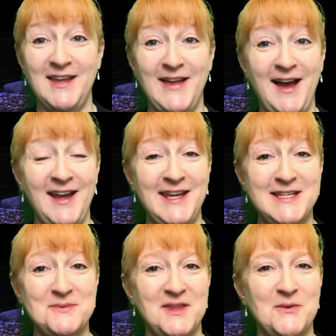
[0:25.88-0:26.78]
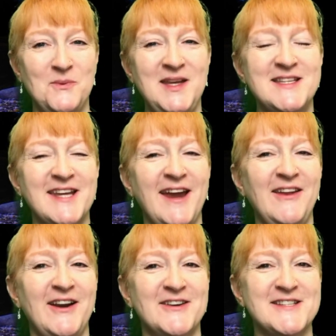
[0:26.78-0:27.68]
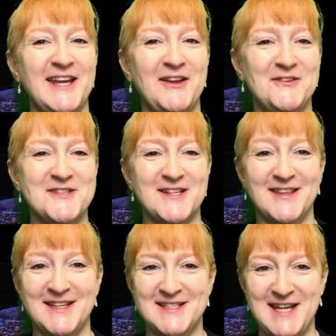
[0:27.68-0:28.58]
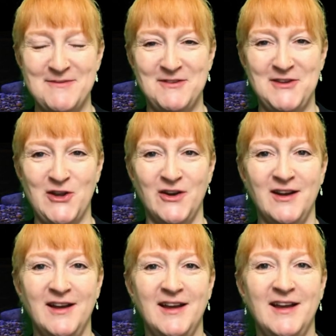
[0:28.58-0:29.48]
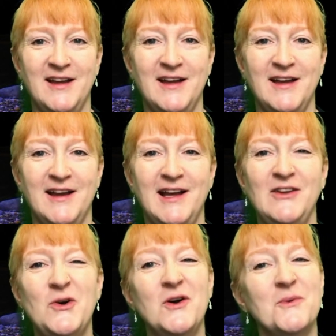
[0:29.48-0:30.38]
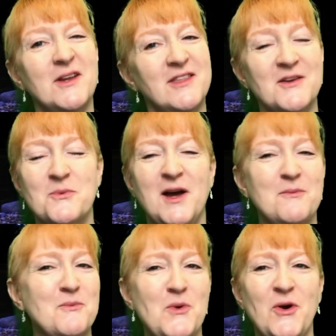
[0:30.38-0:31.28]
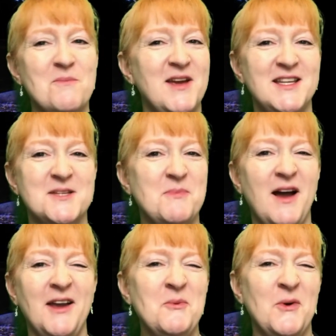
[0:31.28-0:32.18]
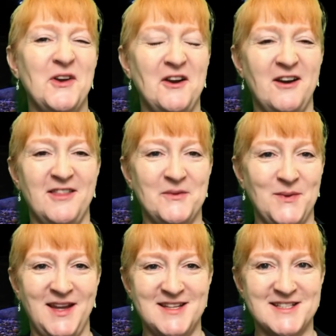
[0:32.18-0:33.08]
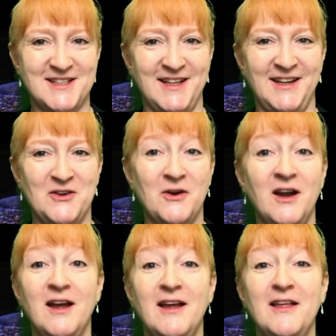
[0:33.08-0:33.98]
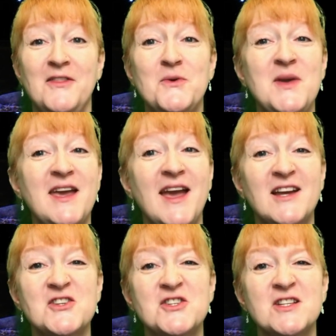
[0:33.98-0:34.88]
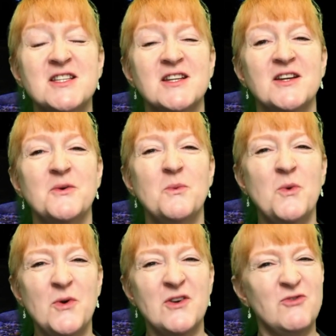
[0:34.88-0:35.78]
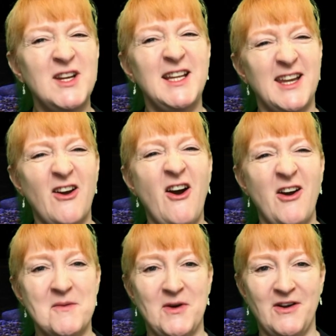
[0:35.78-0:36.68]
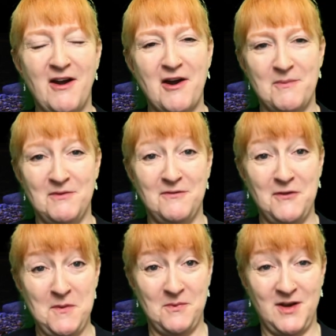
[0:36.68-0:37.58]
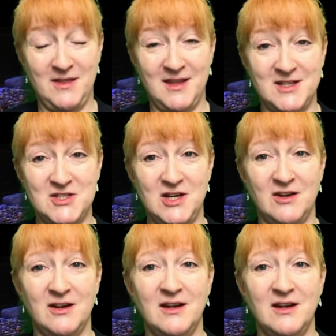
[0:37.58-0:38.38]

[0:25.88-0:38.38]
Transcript: lies that we tell ourselves at this time of year, along with the one more mince pie won't hurt the waistline, or the wee extras won't really harm our carbon footprint this year,